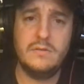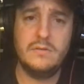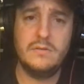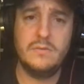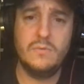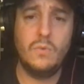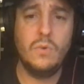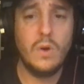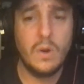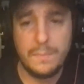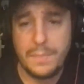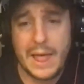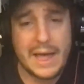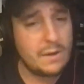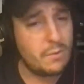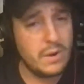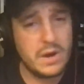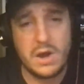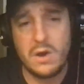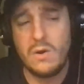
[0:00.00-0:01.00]

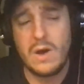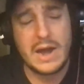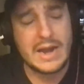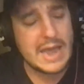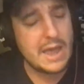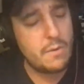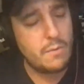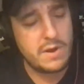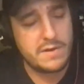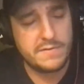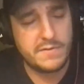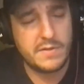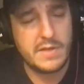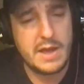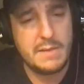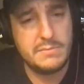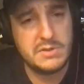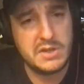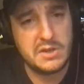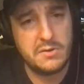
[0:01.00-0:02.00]
Black Widow. I can't wait for the
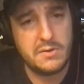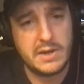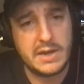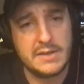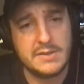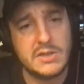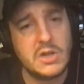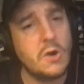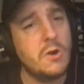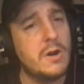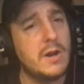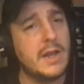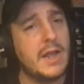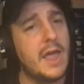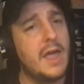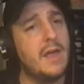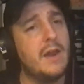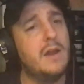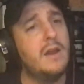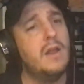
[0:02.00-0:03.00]
MCU to get started
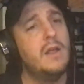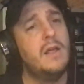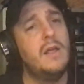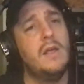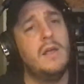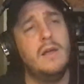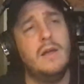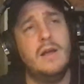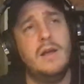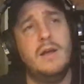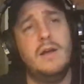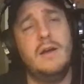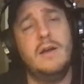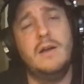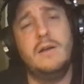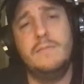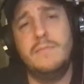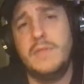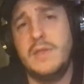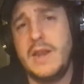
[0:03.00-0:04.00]
again.
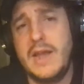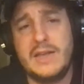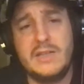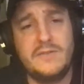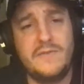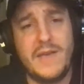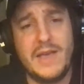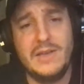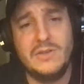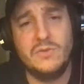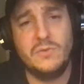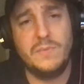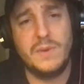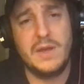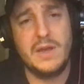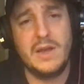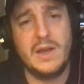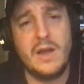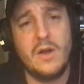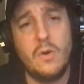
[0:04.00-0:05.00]
The next phase will
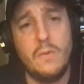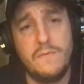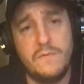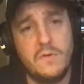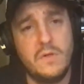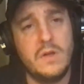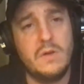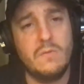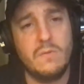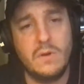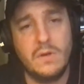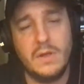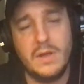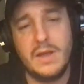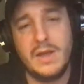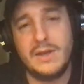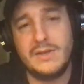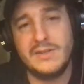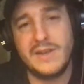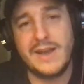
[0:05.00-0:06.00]
be hopefully really
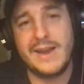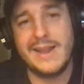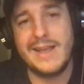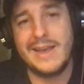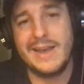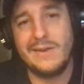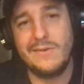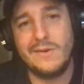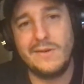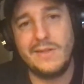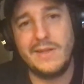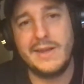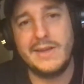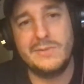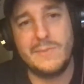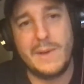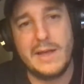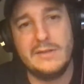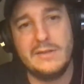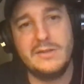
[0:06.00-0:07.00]
exciting and really
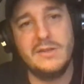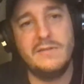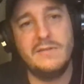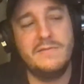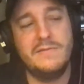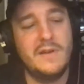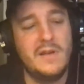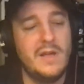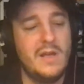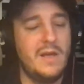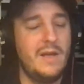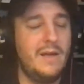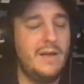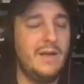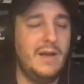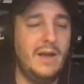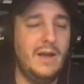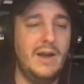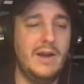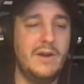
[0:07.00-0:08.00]
expansive.
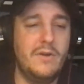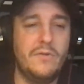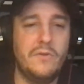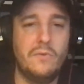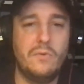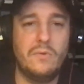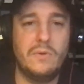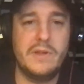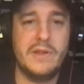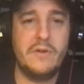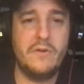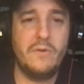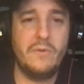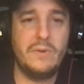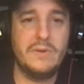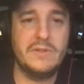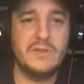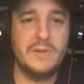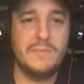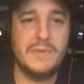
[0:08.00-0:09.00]
I know that we're dealing
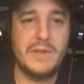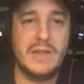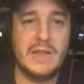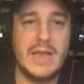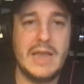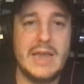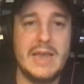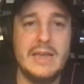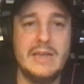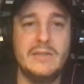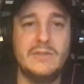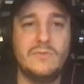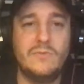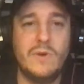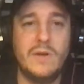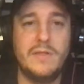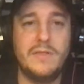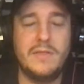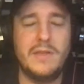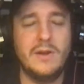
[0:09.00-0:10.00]
with some delays
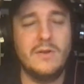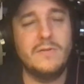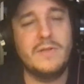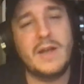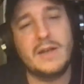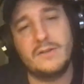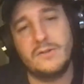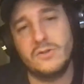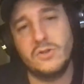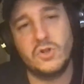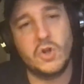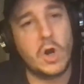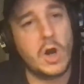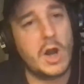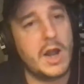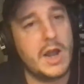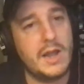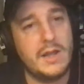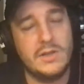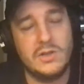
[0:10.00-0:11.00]
with Doctor
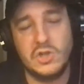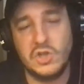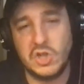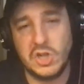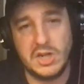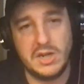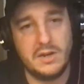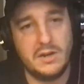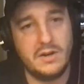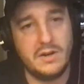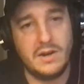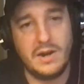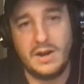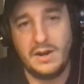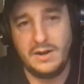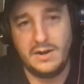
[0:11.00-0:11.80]
Strange and